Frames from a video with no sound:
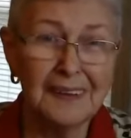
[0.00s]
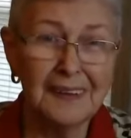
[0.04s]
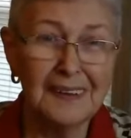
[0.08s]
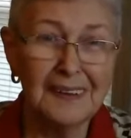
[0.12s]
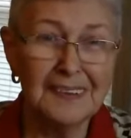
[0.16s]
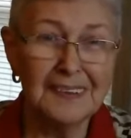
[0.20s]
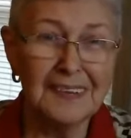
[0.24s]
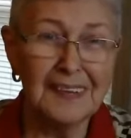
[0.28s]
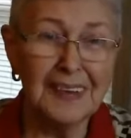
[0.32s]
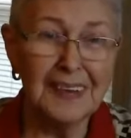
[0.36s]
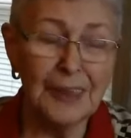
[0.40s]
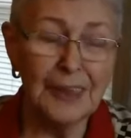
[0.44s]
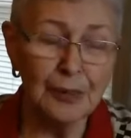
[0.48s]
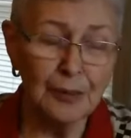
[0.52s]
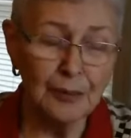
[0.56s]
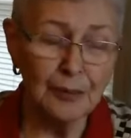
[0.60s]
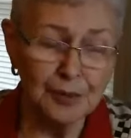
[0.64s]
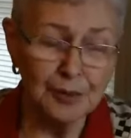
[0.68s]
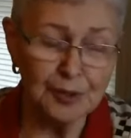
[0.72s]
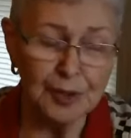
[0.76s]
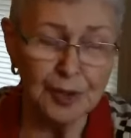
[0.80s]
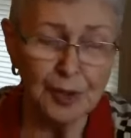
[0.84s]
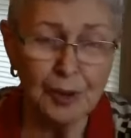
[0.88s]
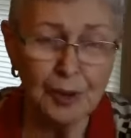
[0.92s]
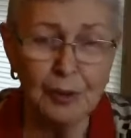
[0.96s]
To either
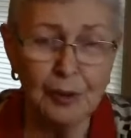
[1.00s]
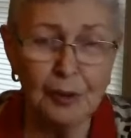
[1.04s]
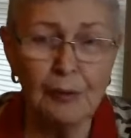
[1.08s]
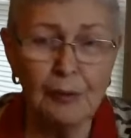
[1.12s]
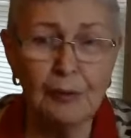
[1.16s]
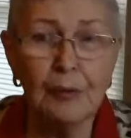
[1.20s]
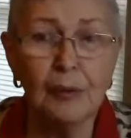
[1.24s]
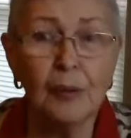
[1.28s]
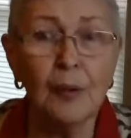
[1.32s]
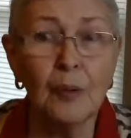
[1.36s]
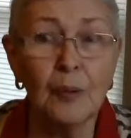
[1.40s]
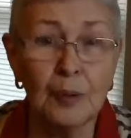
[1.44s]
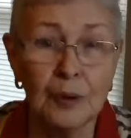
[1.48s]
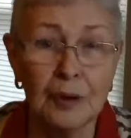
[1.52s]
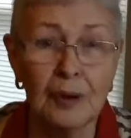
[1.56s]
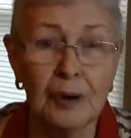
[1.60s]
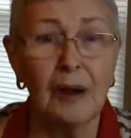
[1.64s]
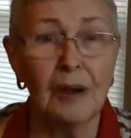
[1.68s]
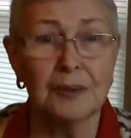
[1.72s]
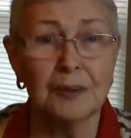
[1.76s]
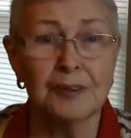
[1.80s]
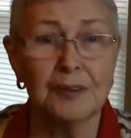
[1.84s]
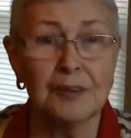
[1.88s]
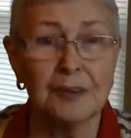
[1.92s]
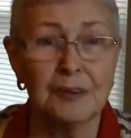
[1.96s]
to or
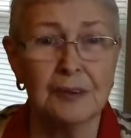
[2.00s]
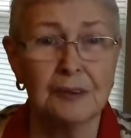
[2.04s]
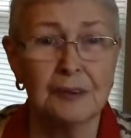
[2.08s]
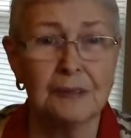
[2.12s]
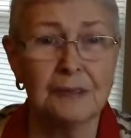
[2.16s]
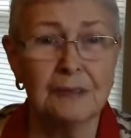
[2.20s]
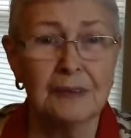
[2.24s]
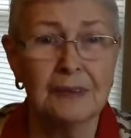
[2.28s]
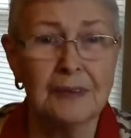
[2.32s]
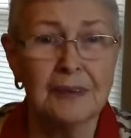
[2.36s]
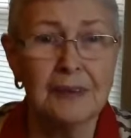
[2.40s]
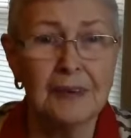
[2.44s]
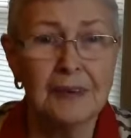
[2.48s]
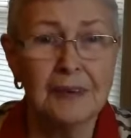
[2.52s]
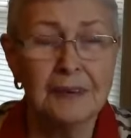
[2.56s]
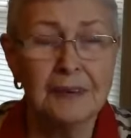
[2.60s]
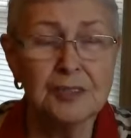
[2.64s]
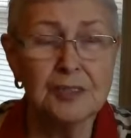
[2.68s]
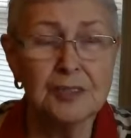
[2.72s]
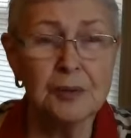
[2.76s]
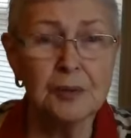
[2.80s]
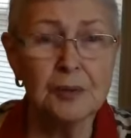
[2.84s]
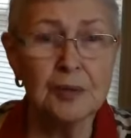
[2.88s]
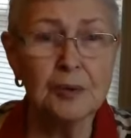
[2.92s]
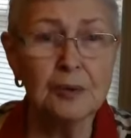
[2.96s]
not
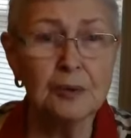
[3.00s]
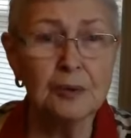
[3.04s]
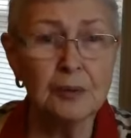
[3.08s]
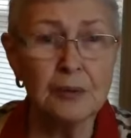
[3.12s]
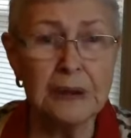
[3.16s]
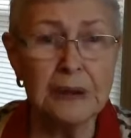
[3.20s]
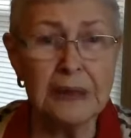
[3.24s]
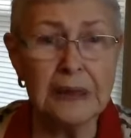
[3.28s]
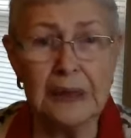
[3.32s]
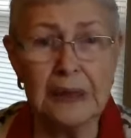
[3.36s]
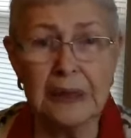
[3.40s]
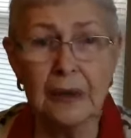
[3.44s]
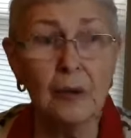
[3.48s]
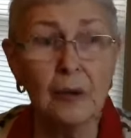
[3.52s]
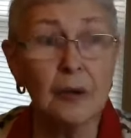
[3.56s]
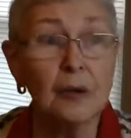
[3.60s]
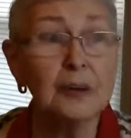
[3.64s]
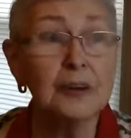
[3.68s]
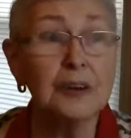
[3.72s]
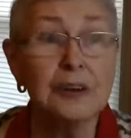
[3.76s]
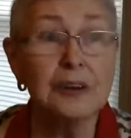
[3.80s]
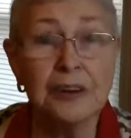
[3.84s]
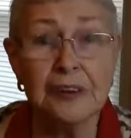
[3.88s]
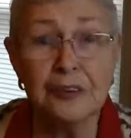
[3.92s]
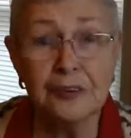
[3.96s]
to agree or
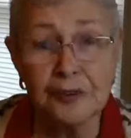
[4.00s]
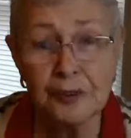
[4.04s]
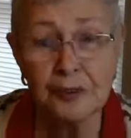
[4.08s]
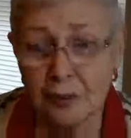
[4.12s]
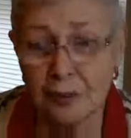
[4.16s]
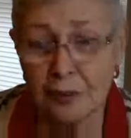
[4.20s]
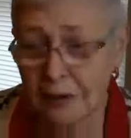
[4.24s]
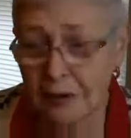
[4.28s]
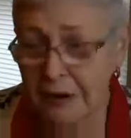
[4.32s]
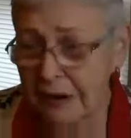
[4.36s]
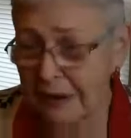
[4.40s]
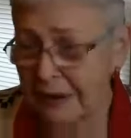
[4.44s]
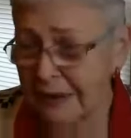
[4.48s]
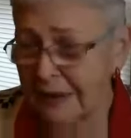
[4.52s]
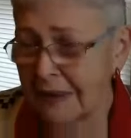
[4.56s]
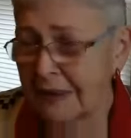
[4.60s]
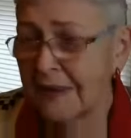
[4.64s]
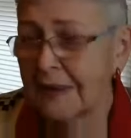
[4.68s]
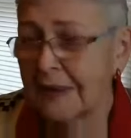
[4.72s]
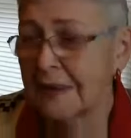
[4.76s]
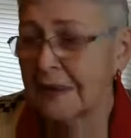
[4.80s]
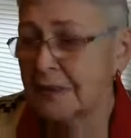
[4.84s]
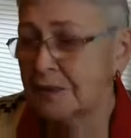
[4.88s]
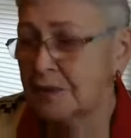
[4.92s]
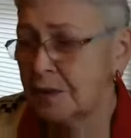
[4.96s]
to disagree,
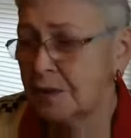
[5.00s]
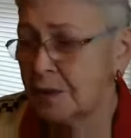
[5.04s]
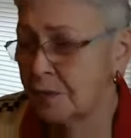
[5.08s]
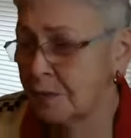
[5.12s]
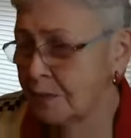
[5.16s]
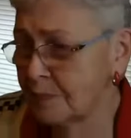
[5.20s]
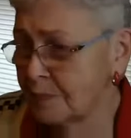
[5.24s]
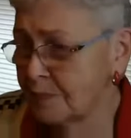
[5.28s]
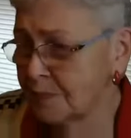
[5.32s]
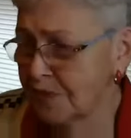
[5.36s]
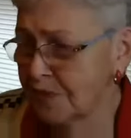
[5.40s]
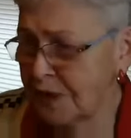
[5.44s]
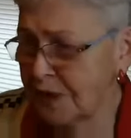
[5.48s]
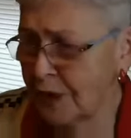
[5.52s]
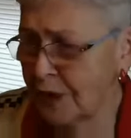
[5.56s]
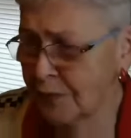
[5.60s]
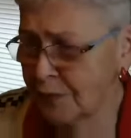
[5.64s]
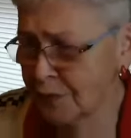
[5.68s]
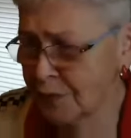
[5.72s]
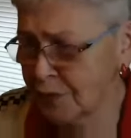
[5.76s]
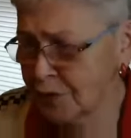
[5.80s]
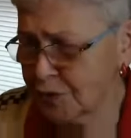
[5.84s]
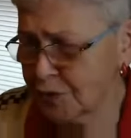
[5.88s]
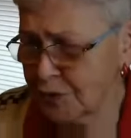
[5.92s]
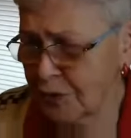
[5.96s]
to
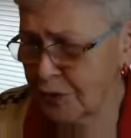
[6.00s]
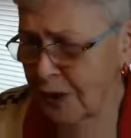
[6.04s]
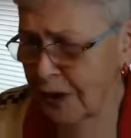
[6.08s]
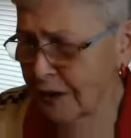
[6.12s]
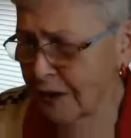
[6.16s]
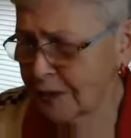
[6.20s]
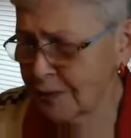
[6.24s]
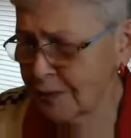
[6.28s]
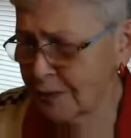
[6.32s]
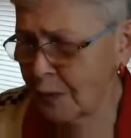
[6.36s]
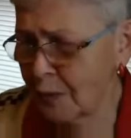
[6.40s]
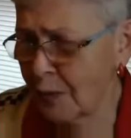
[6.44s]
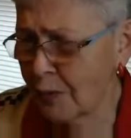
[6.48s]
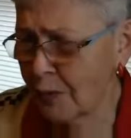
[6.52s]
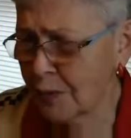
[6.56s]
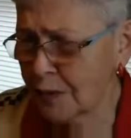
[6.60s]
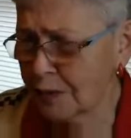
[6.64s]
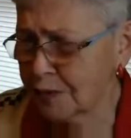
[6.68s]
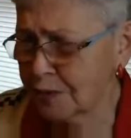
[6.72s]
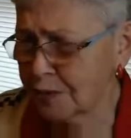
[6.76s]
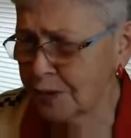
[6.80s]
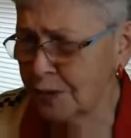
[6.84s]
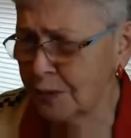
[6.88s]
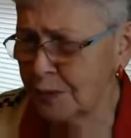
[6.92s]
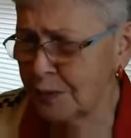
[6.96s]
self-destruct or
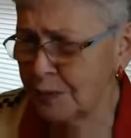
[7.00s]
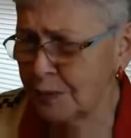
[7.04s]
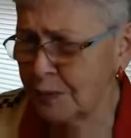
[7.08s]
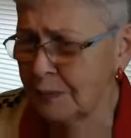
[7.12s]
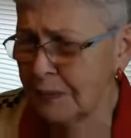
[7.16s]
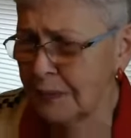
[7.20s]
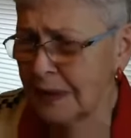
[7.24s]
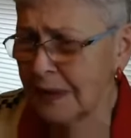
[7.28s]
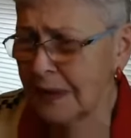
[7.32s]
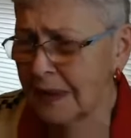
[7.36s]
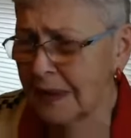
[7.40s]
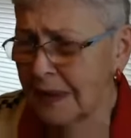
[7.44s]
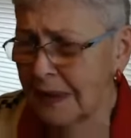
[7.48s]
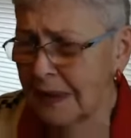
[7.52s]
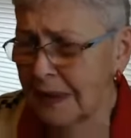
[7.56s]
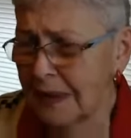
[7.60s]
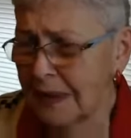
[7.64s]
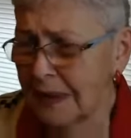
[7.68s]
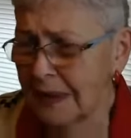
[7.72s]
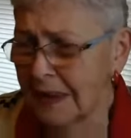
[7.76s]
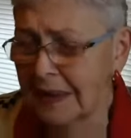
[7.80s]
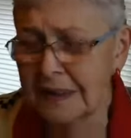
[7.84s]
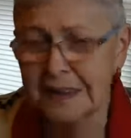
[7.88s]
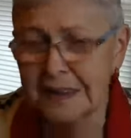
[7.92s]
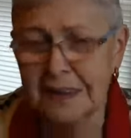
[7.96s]
to
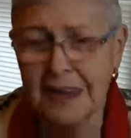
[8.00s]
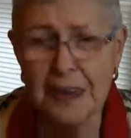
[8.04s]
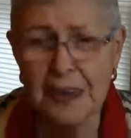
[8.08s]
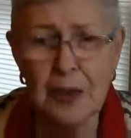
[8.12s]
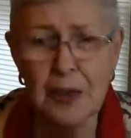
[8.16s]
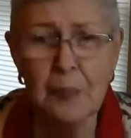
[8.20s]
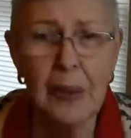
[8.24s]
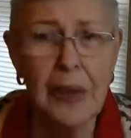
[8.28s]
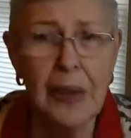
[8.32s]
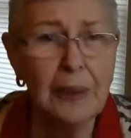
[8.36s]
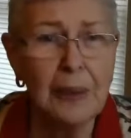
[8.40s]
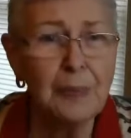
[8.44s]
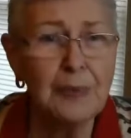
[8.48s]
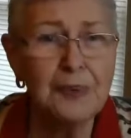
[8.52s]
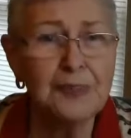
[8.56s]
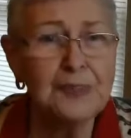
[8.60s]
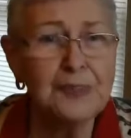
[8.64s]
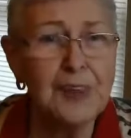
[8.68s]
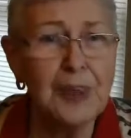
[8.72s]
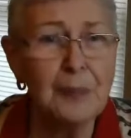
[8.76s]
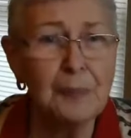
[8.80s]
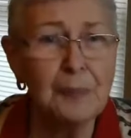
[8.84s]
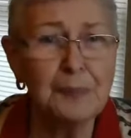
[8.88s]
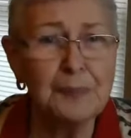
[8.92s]
take a baby step